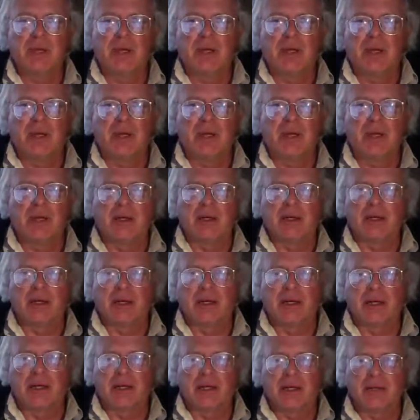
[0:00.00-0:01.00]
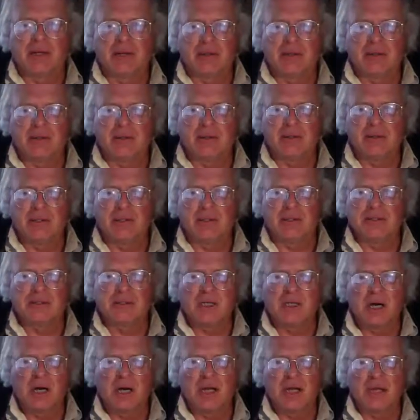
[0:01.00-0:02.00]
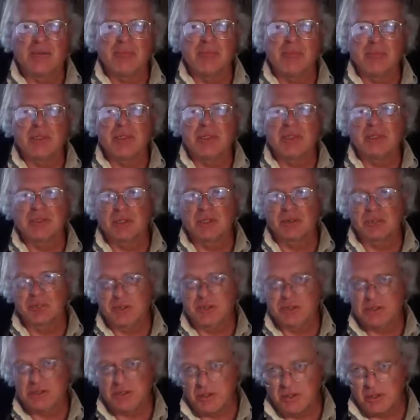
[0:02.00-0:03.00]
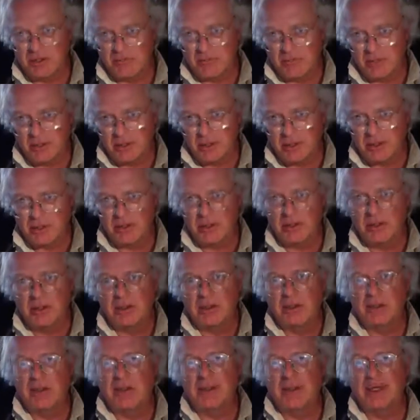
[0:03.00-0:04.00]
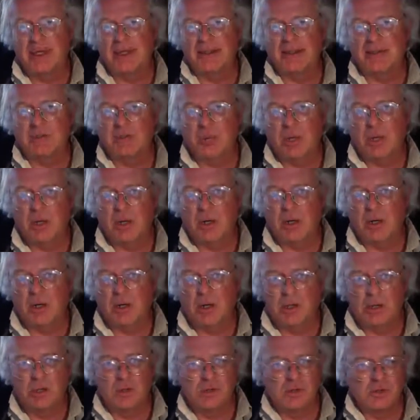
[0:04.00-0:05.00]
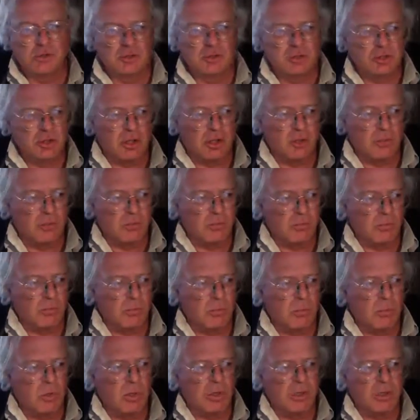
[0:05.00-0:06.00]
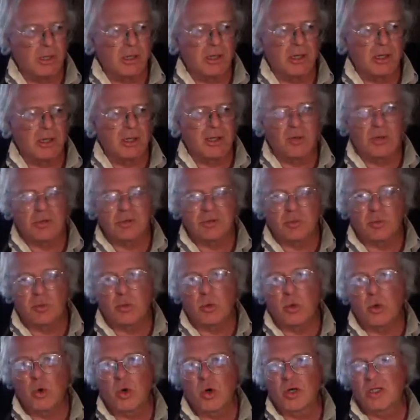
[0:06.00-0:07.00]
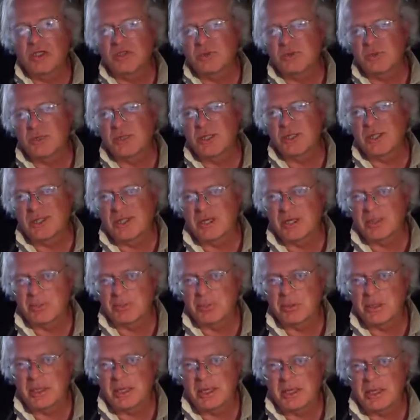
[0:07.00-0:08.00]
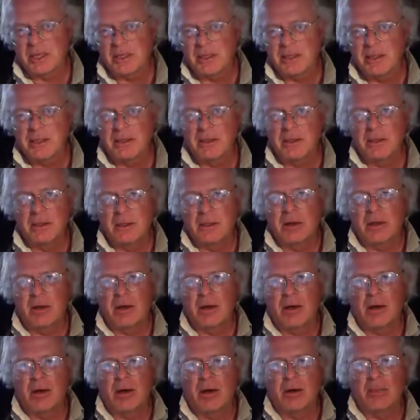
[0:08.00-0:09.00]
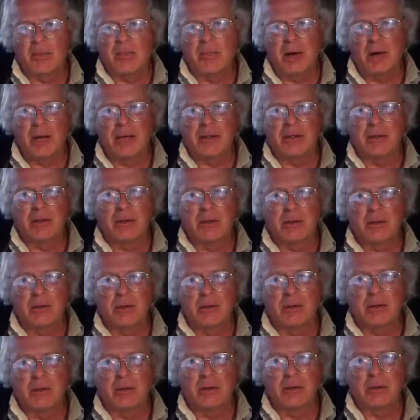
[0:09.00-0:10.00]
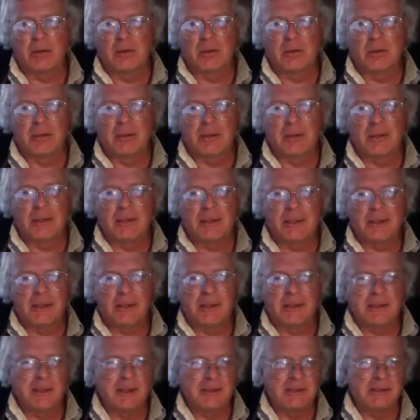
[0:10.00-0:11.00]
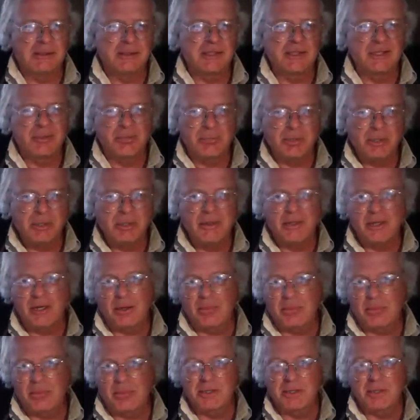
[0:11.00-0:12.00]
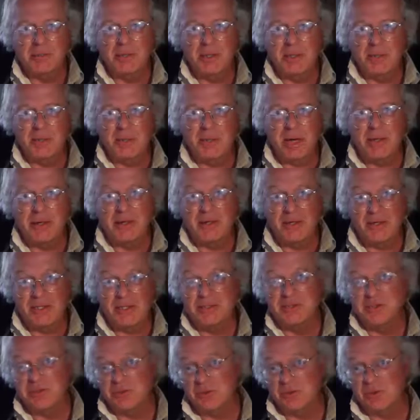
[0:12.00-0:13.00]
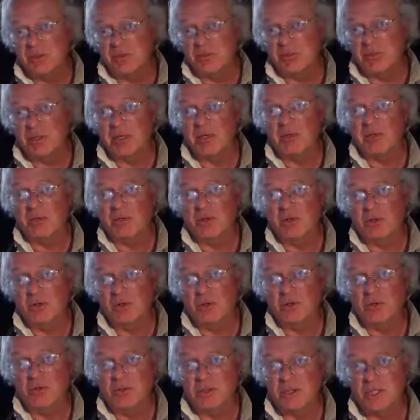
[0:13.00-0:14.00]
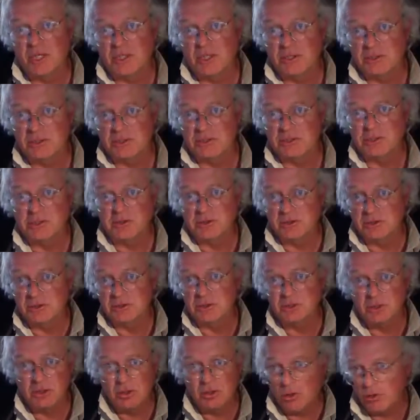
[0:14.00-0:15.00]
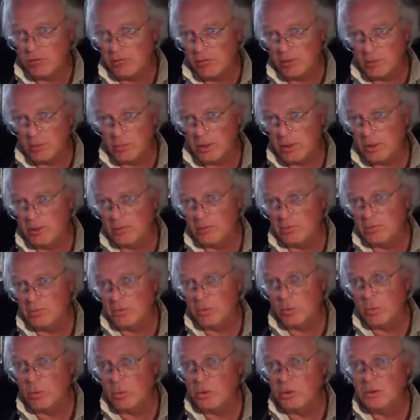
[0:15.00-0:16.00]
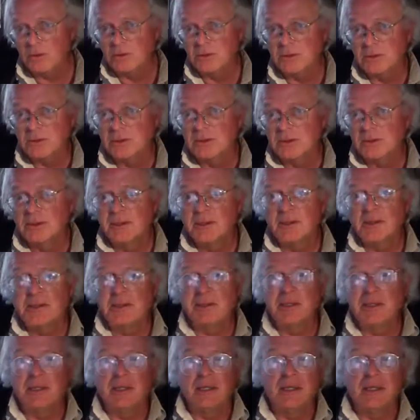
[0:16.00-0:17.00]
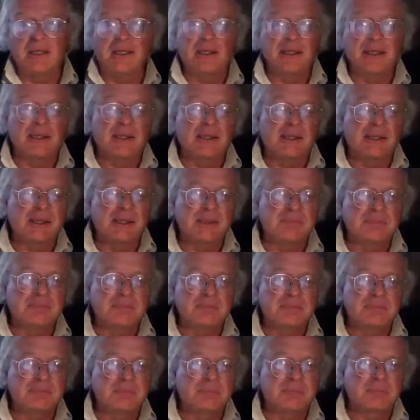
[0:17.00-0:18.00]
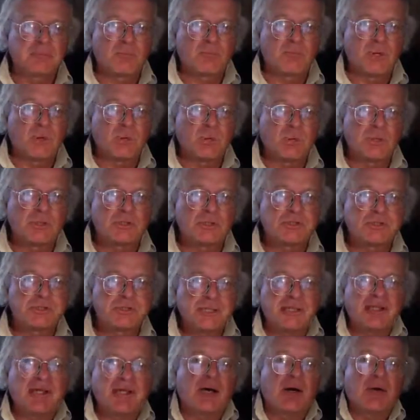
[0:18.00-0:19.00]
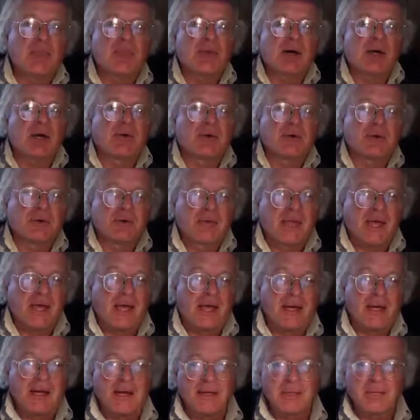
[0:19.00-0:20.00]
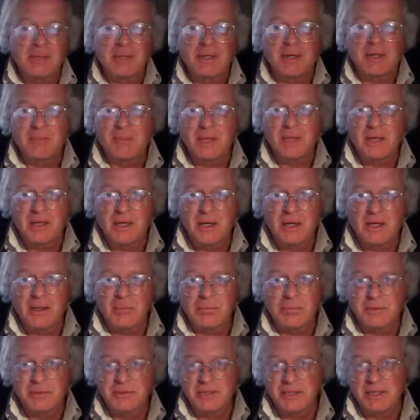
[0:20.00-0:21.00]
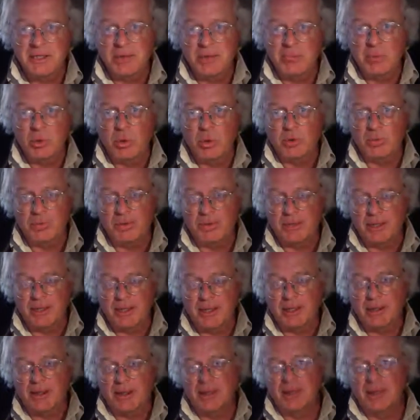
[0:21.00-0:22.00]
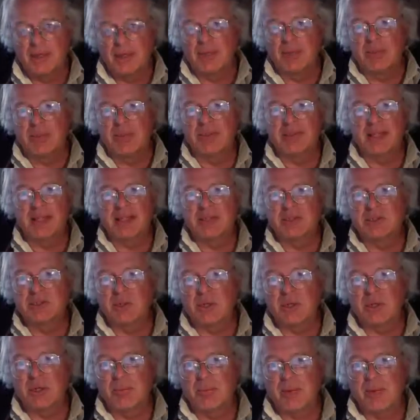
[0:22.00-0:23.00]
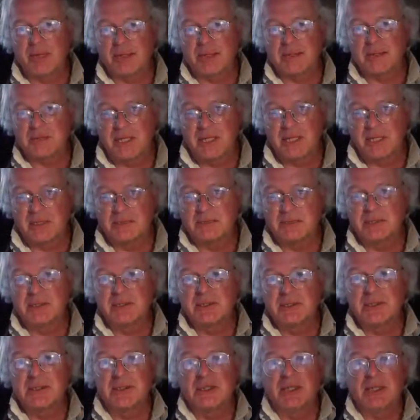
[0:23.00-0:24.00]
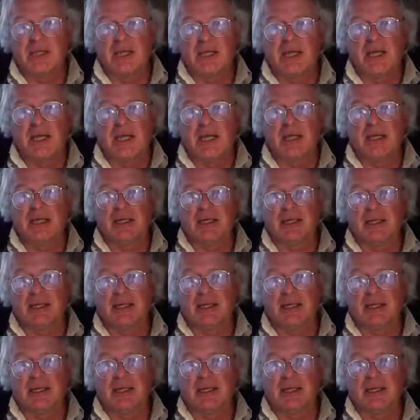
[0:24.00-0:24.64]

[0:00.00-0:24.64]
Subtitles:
And this time is going to be significant as well. So war is really going to play a minor. It's going to be there, but it's be a minor issue compared to Earth changes. It's just going to overwhelm the world. And we'll see. I'll monitor that. I mean, I'm not 100% on board with that, but that sort of makes sense. And